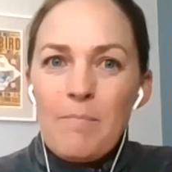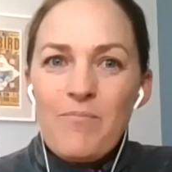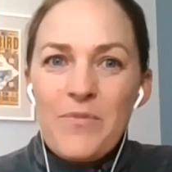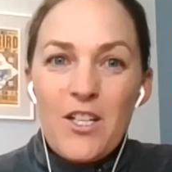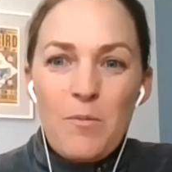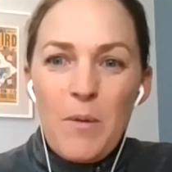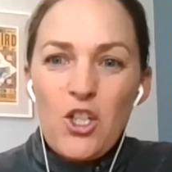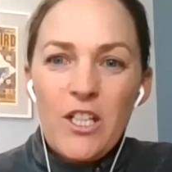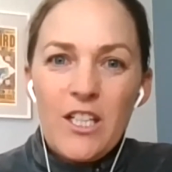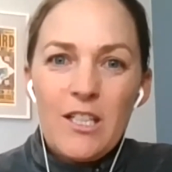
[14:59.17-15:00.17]

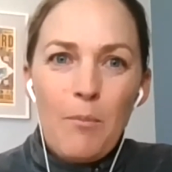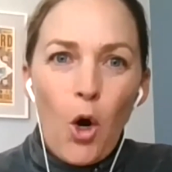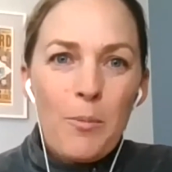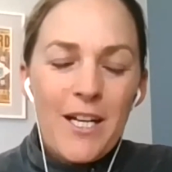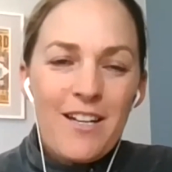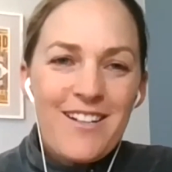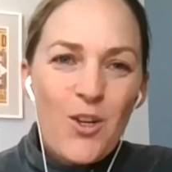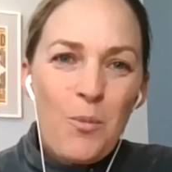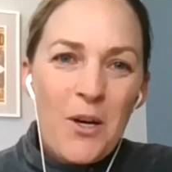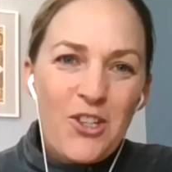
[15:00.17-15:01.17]
especially in the moment. It's
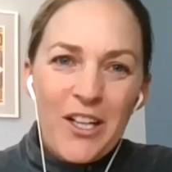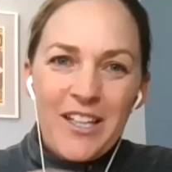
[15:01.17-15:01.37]
almost like